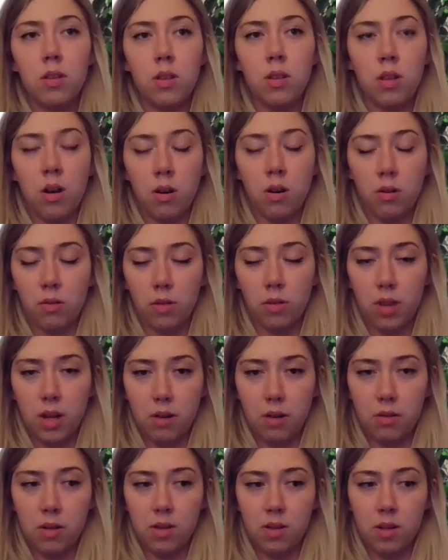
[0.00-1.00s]
though
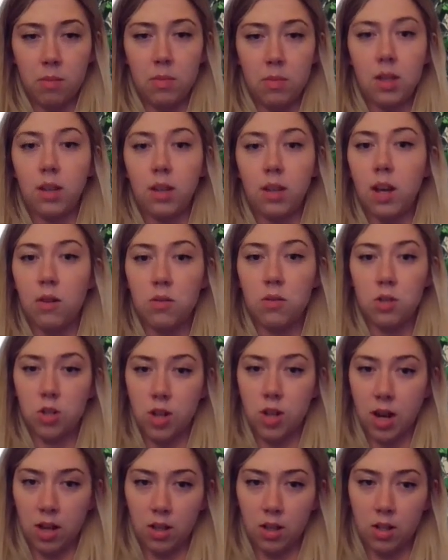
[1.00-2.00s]
there was something that was
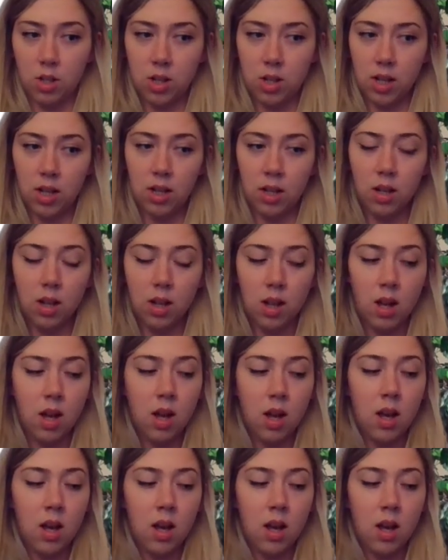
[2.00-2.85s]
challenging,